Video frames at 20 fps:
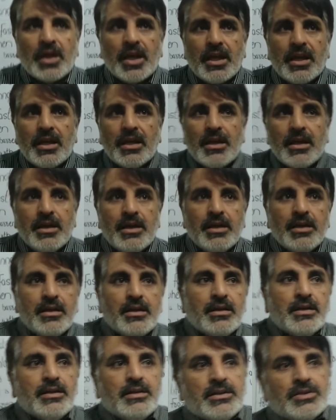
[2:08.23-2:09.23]
okay,
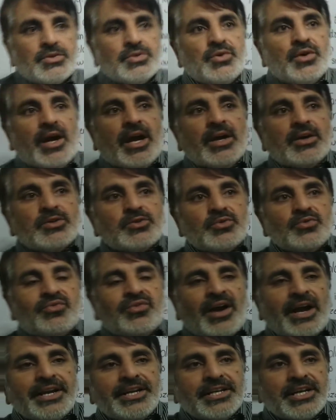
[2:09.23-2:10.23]
you have to
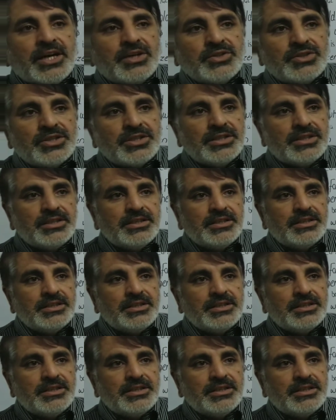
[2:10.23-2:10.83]
find out